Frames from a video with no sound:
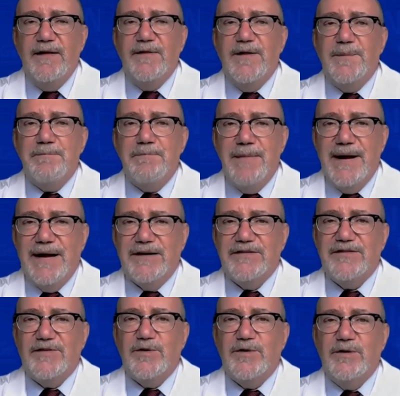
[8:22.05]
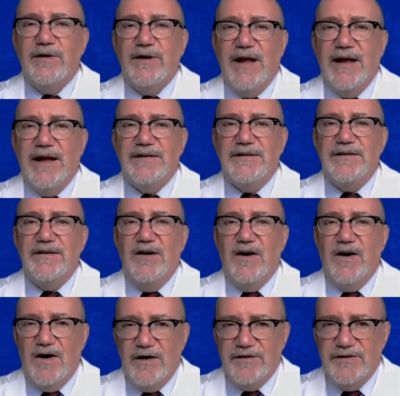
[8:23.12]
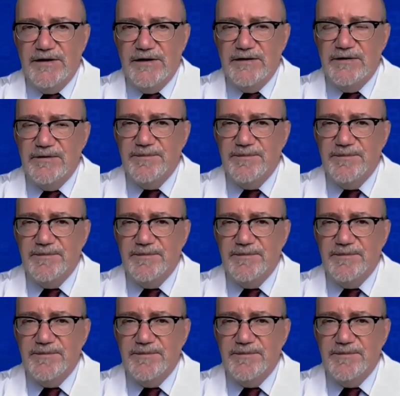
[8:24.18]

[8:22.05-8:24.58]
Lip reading: the master antioxidant.